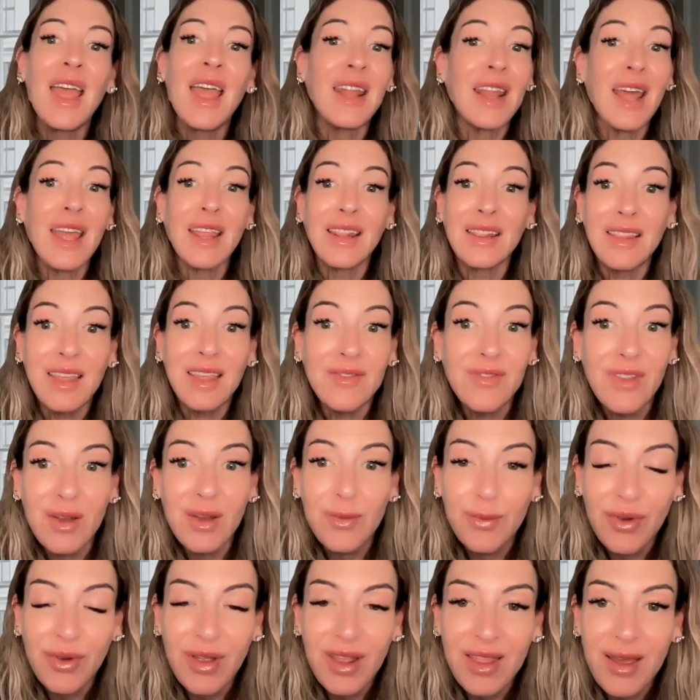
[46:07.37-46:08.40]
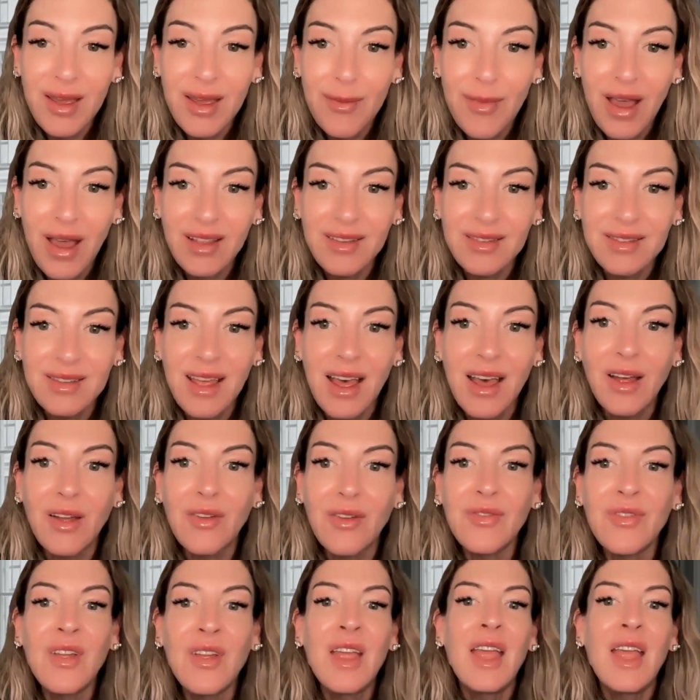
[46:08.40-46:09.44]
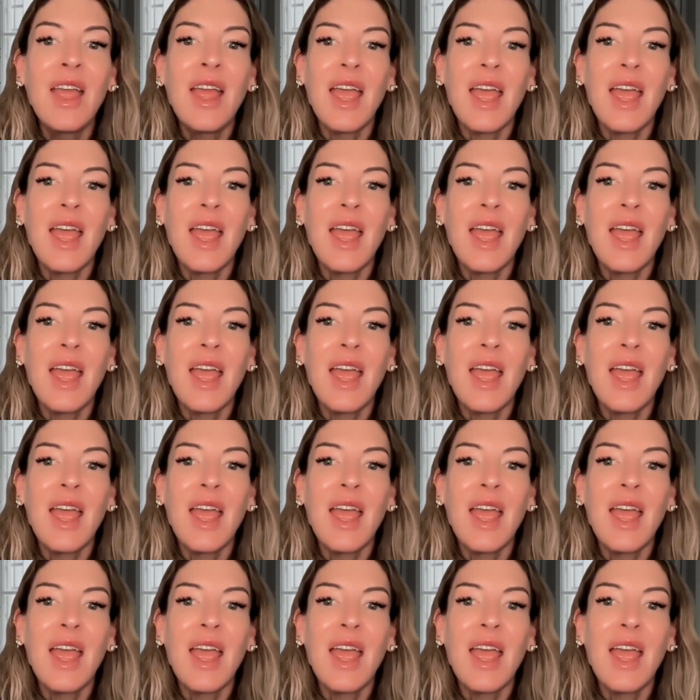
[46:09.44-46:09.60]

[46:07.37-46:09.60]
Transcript: And I live and breathe it myself.